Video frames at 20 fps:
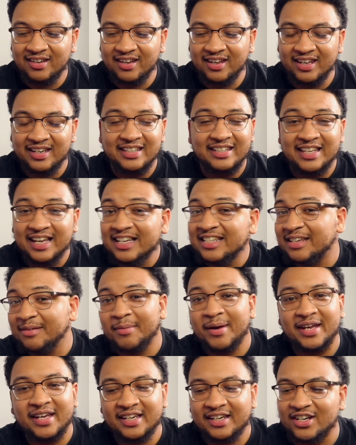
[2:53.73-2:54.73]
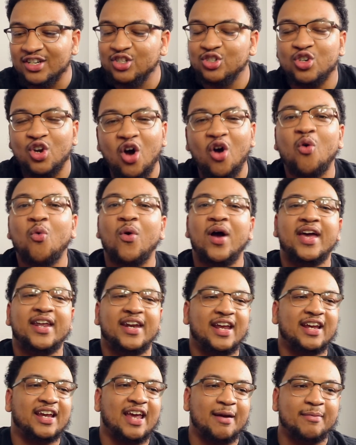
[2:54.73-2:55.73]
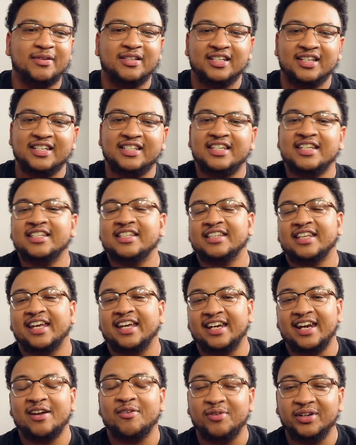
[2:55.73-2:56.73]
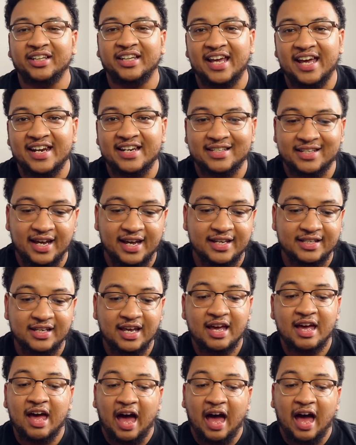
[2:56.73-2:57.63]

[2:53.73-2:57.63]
It doesn't make it. There's no way they came into the season thinking they really had a chance.